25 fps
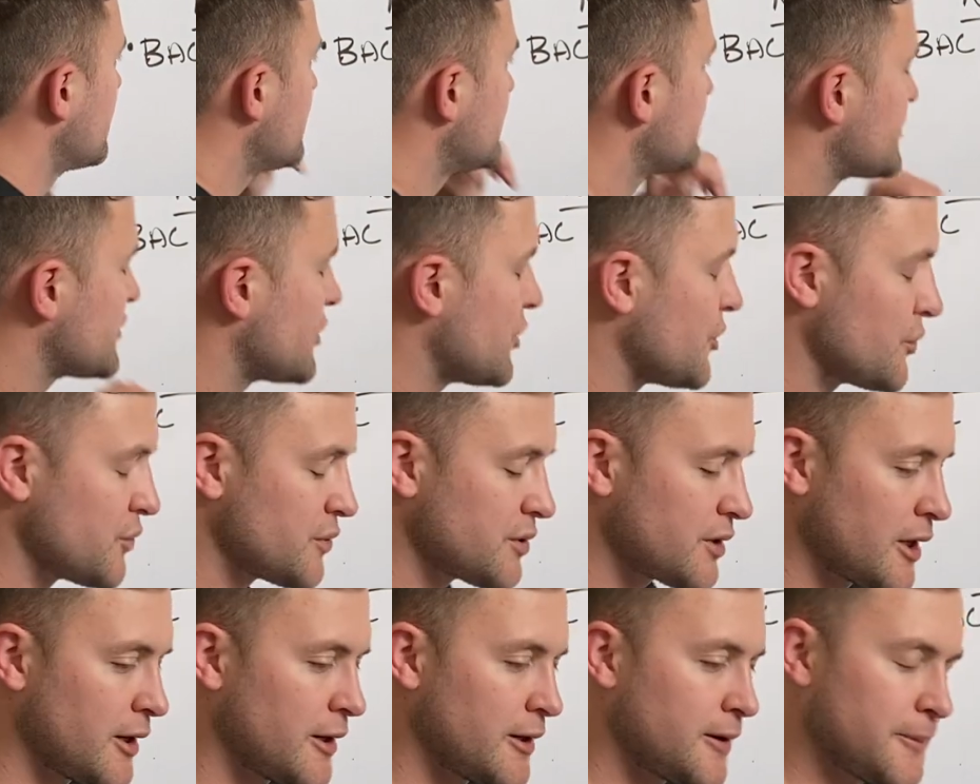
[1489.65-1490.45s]
So
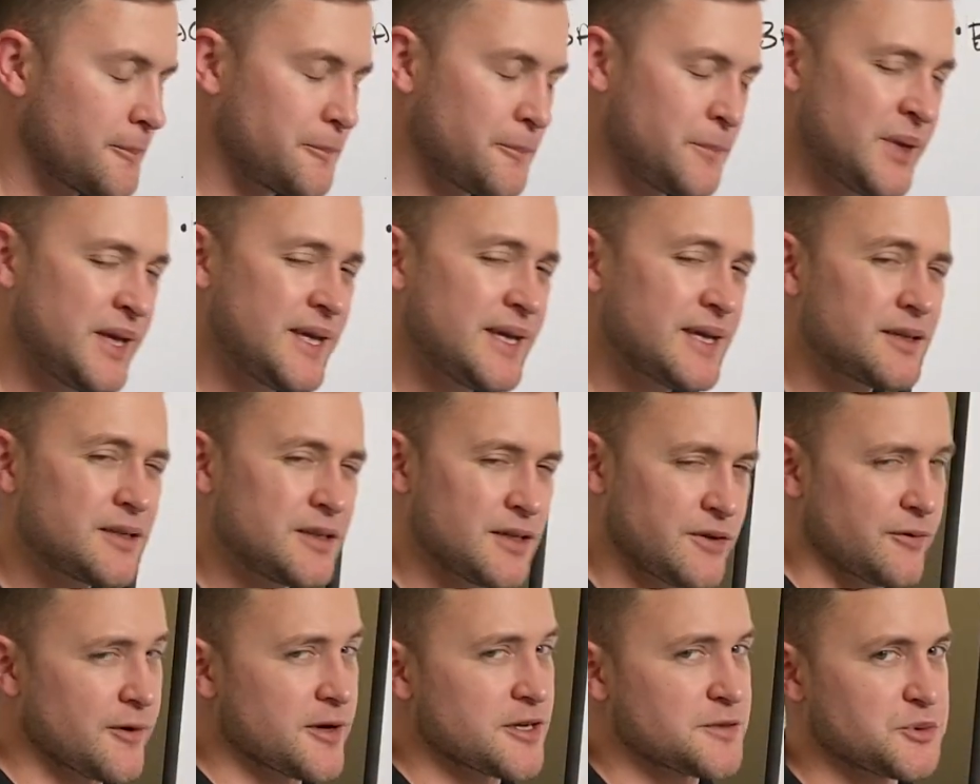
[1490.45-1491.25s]
a big
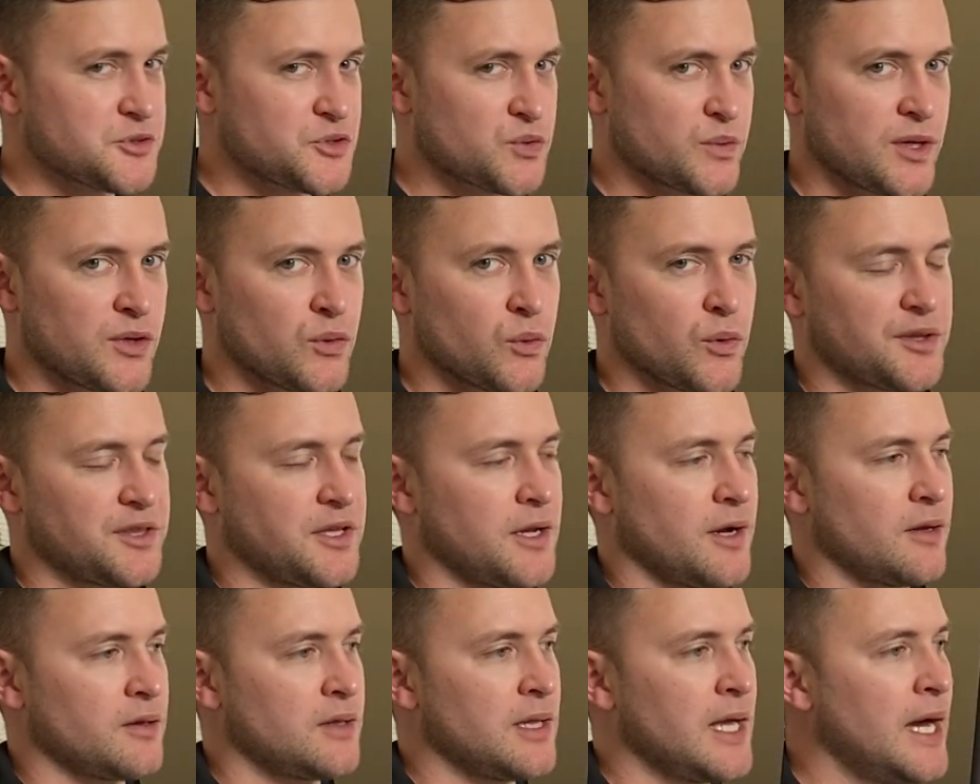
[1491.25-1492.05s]
difference between
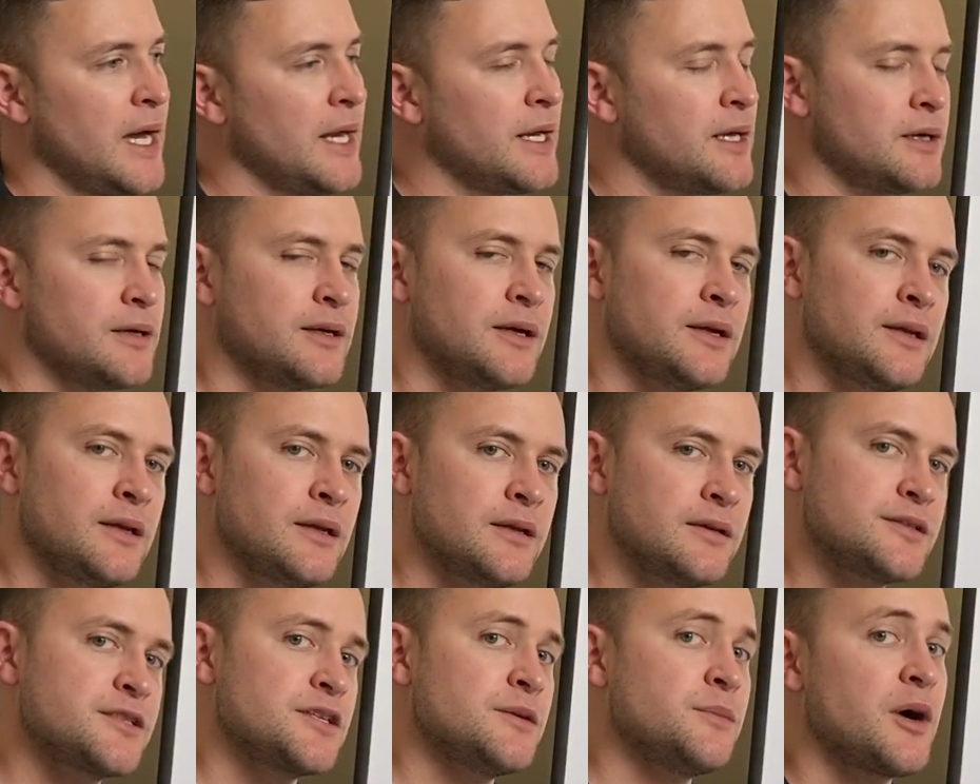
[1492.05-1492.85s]
North Carolina
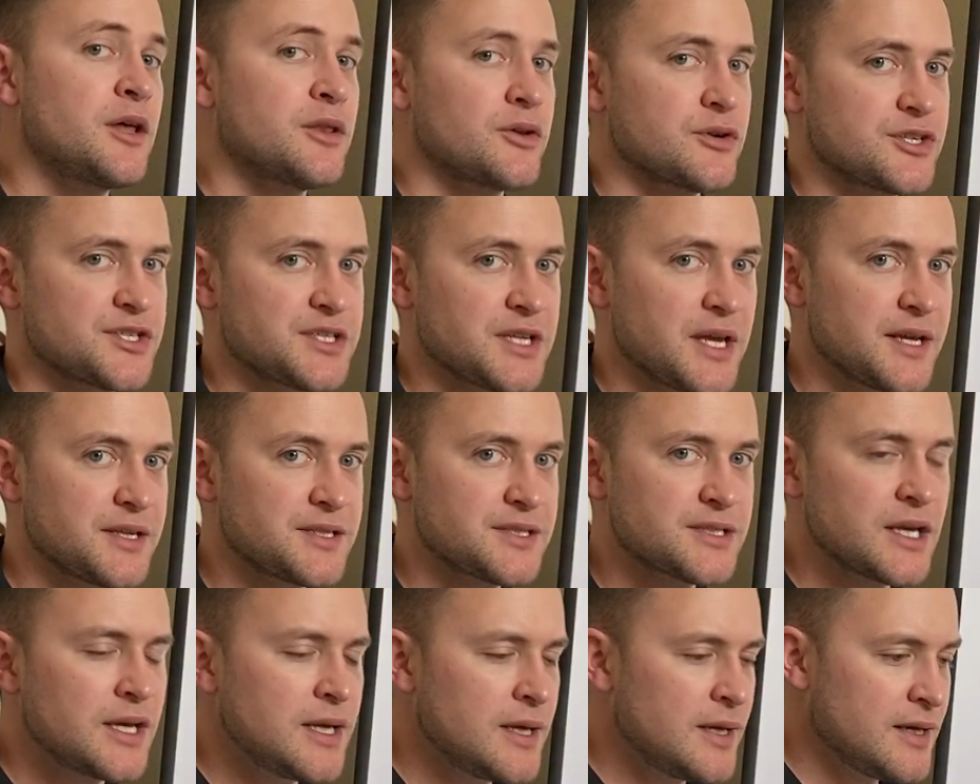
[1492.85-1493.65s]
and some other
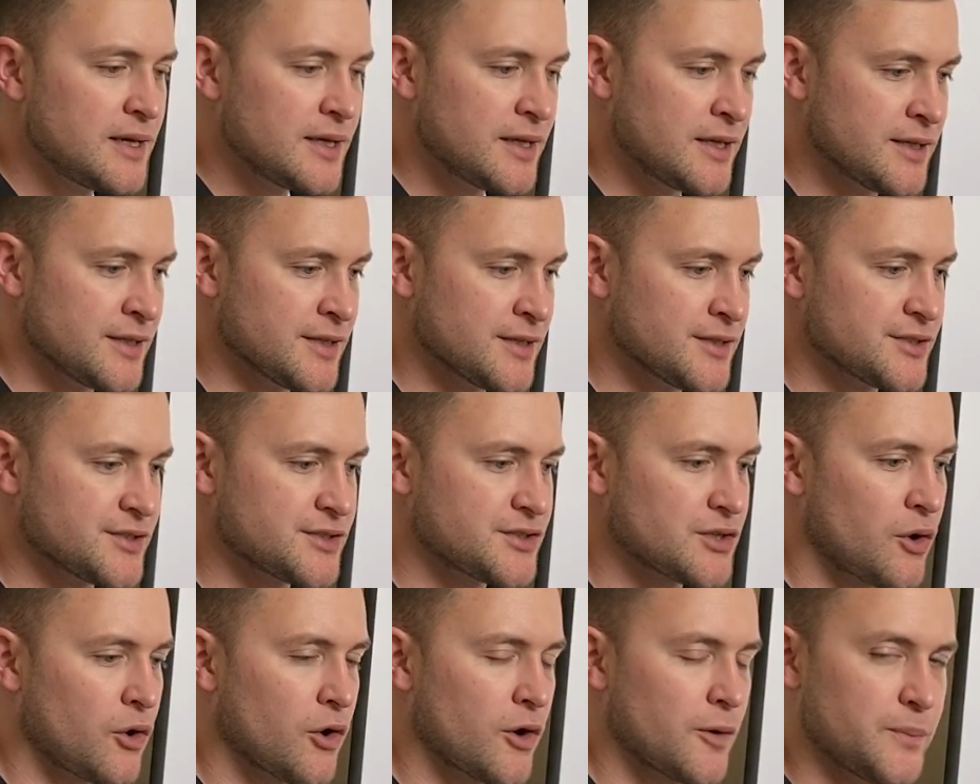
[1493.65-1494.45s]
states
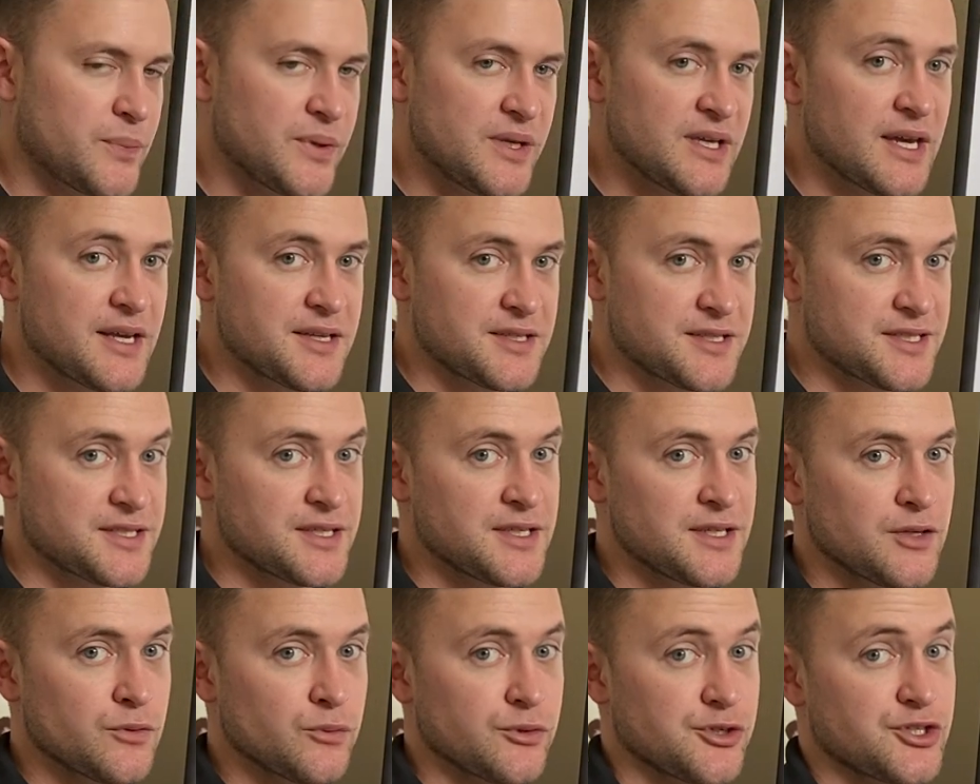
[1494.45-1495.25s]
is our
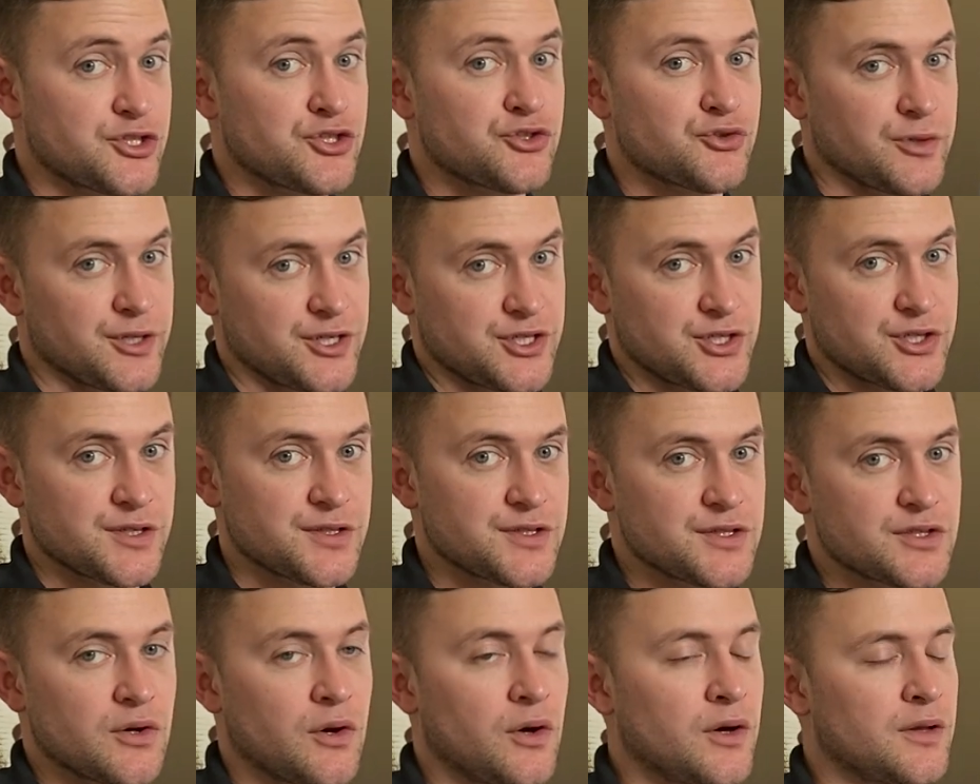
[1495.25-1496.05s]
BAC
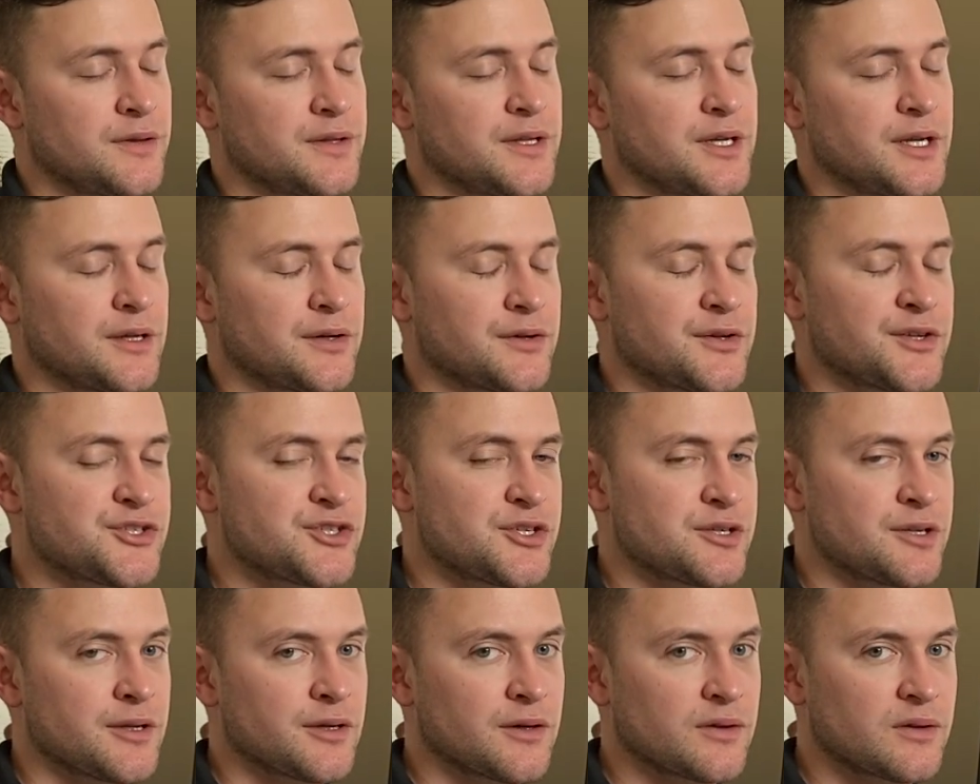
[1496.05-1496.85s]
restrictions on the
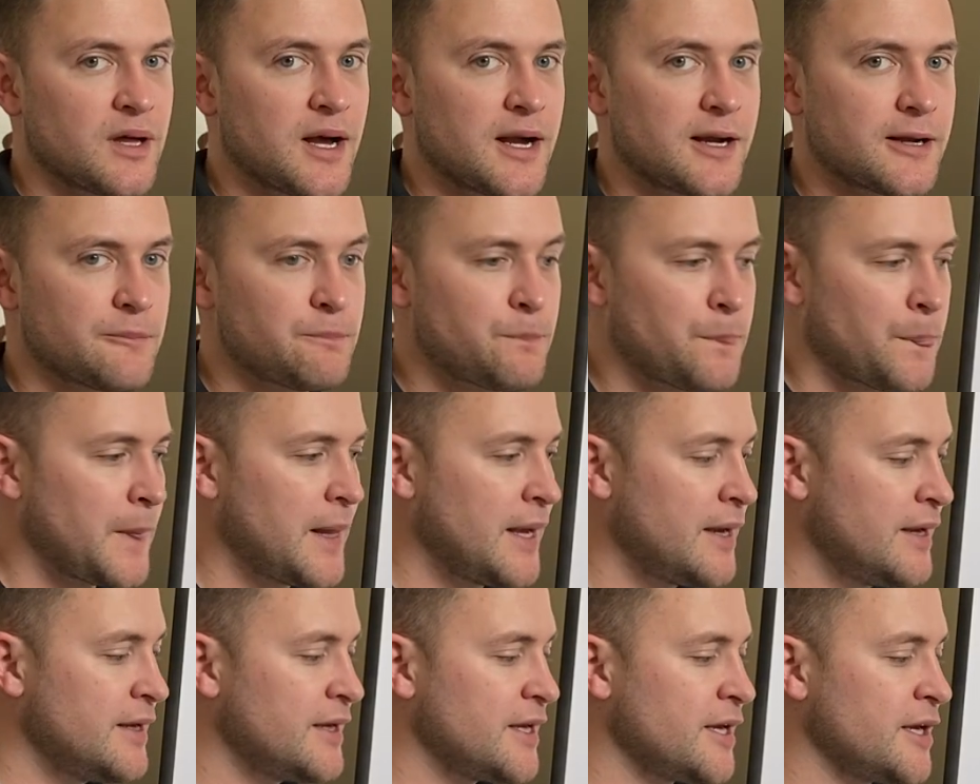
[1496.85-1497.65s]
ignition interlock.
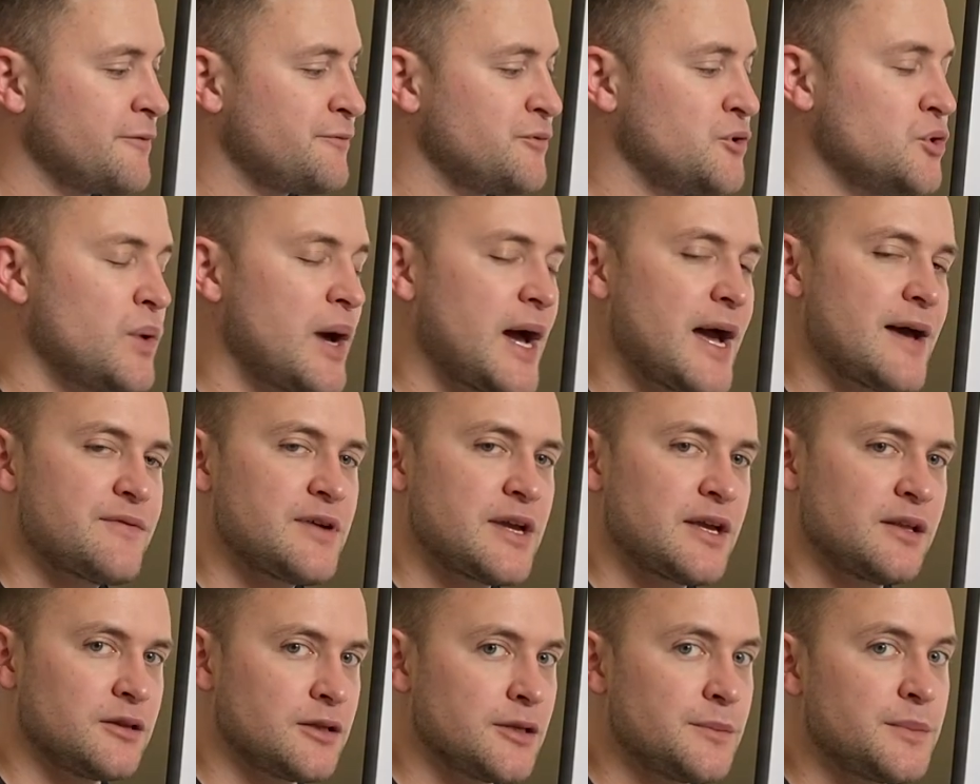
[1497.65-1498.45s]
If you have
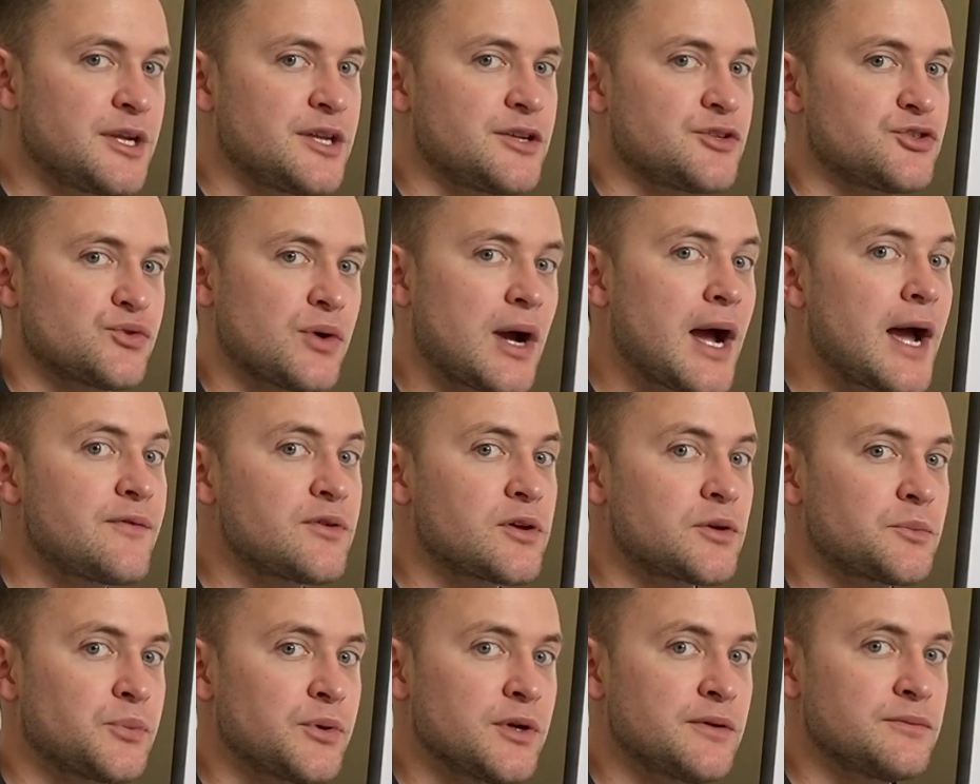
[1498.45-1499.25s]
a limited
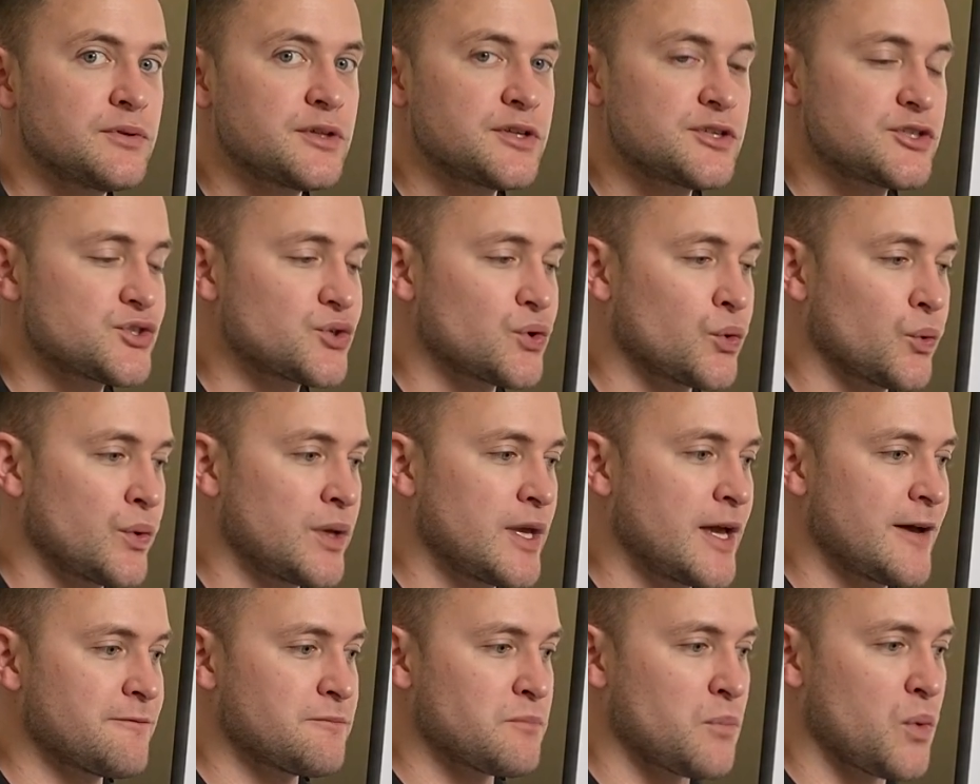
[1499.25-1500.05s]
driving privilege or
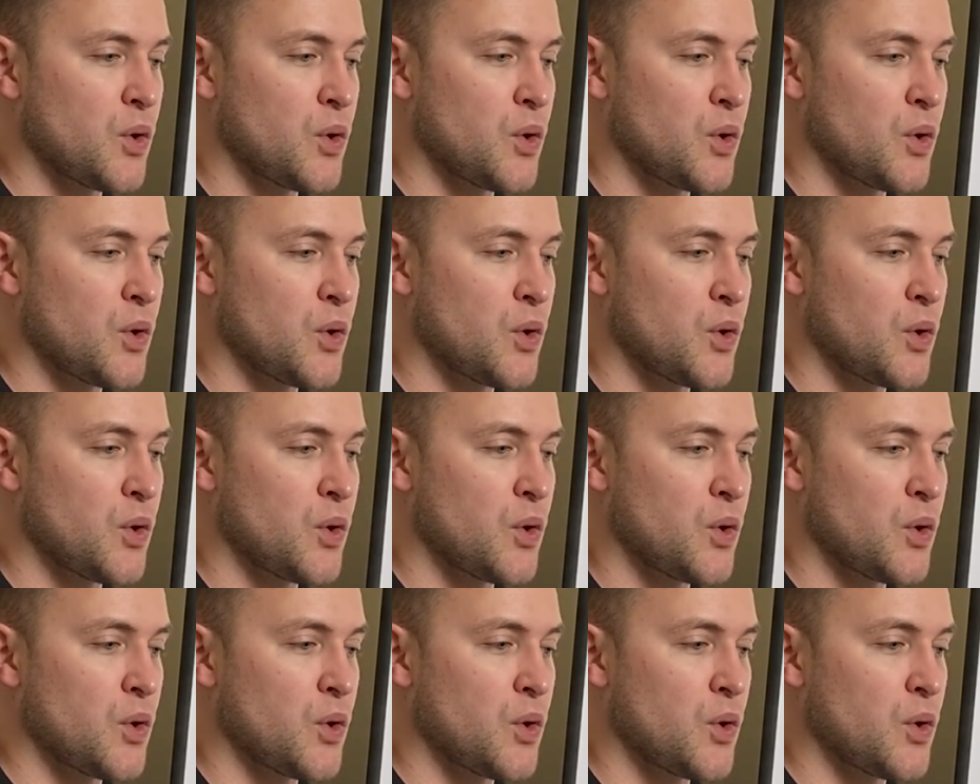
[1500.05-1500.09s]
you have